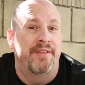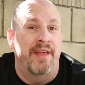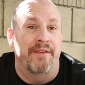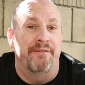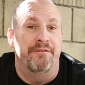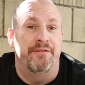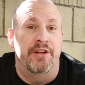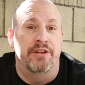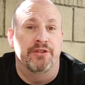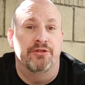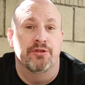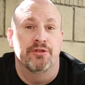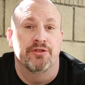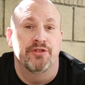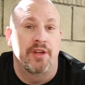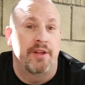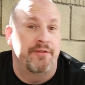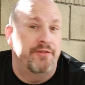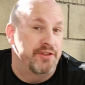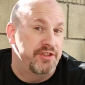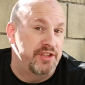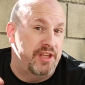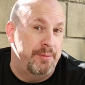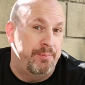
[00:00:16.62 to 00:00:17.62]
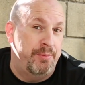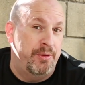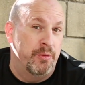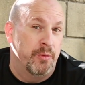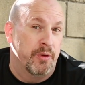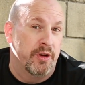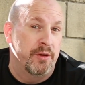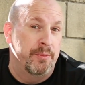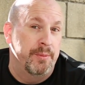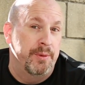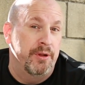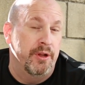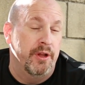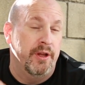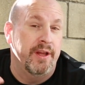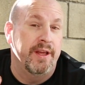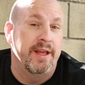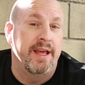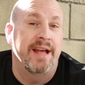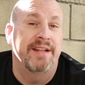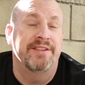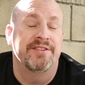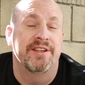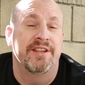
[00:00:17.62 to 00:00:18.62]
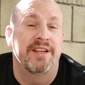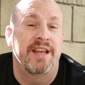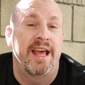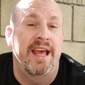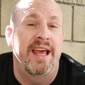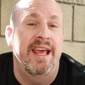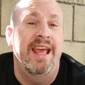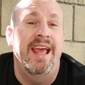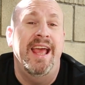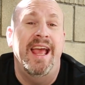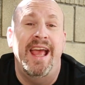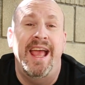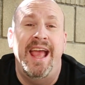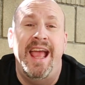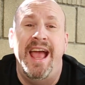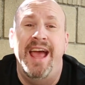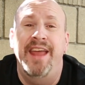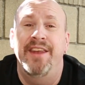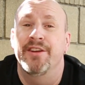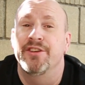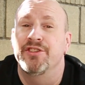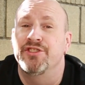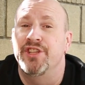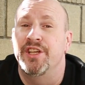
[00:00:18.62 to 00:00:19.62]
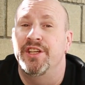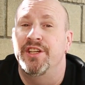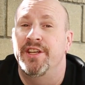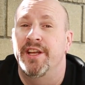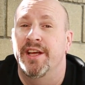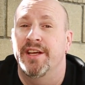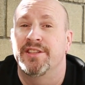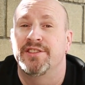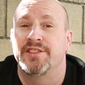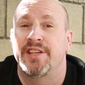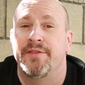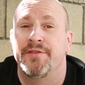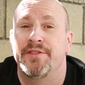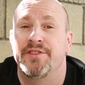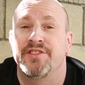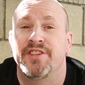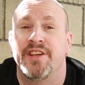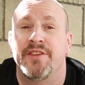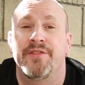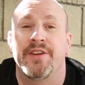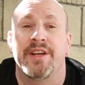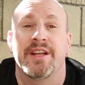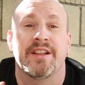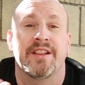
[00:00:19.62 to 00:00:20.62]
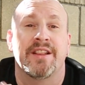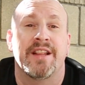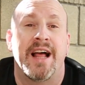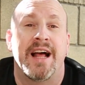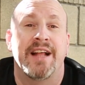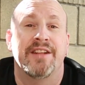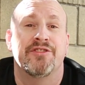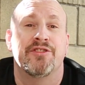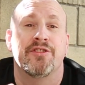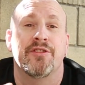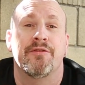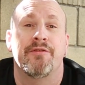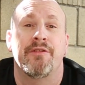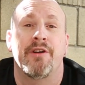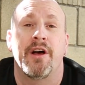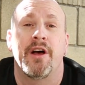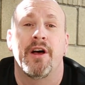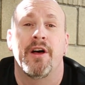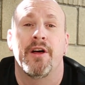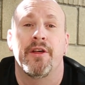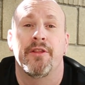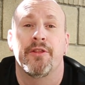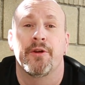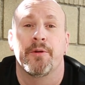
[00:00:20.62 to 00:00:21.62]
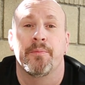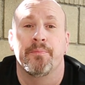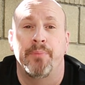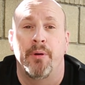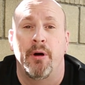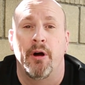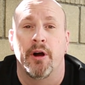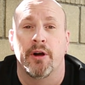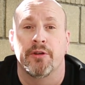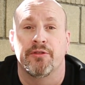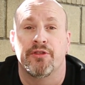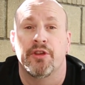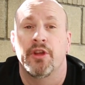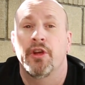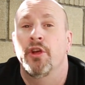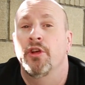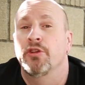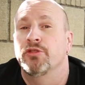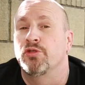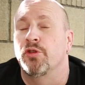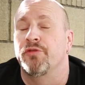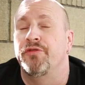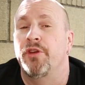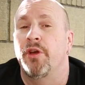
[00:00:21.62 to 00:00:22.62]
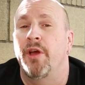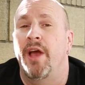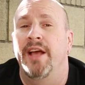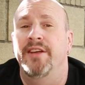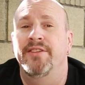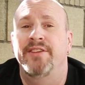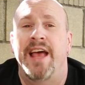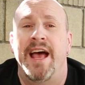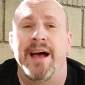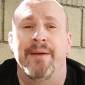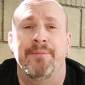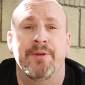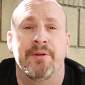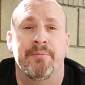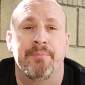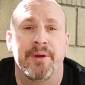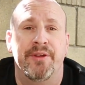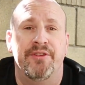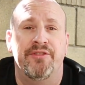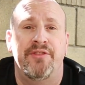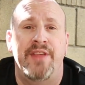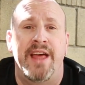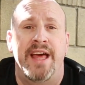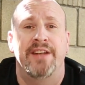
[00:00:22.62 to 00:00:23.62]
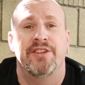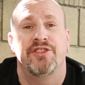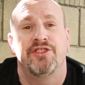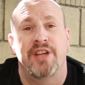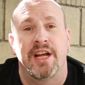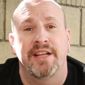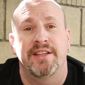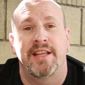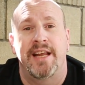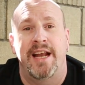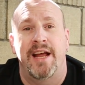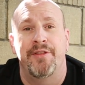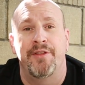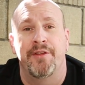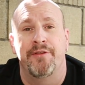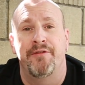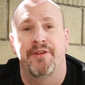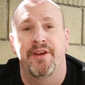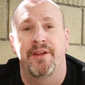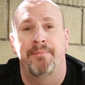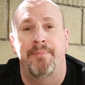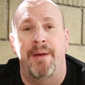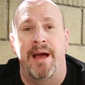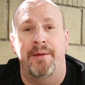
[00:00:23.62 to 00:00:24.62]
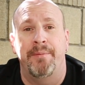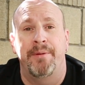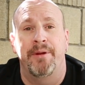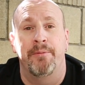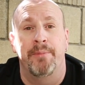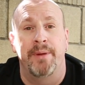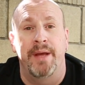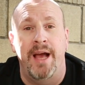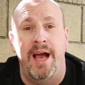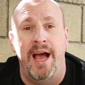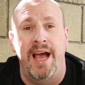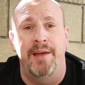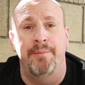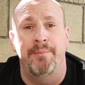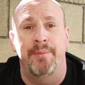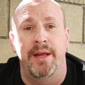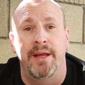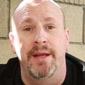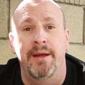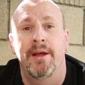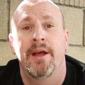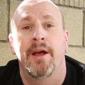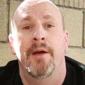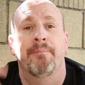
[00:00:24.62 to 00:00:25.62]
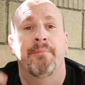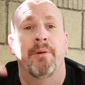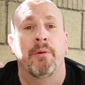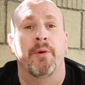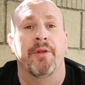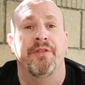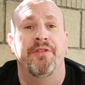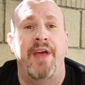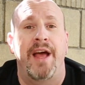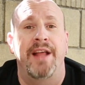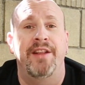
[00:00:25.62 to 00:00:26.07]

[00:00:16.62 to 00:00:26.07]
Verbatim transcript: that features uh, the C P U we're going to be looking at today and a G T X seven seventy and lots of other parts. So if you guys happen to miss that, check that out in the vid back here behind me. But with